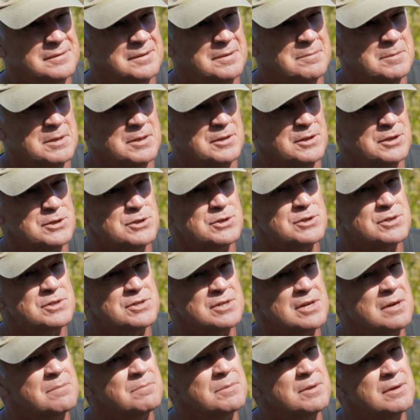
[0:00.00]
I mean, this is
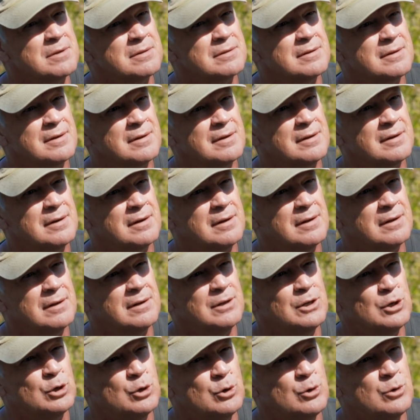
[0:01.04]
something that
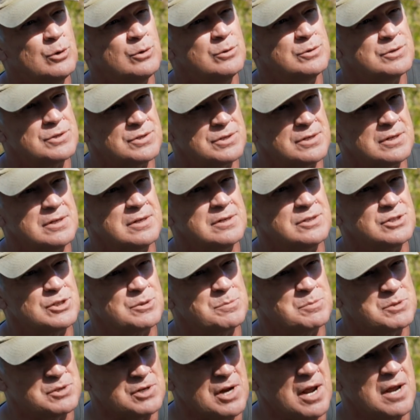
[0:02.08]
you see
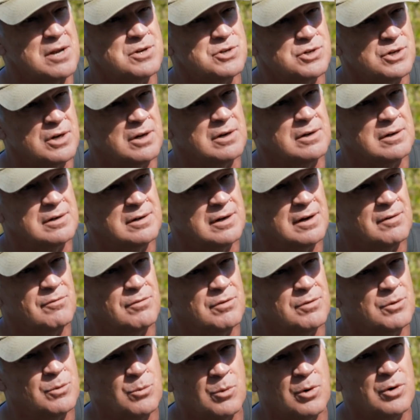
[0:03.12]
substantiated
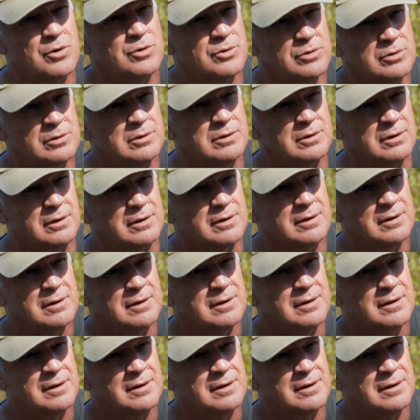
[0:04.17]
everywhere you look.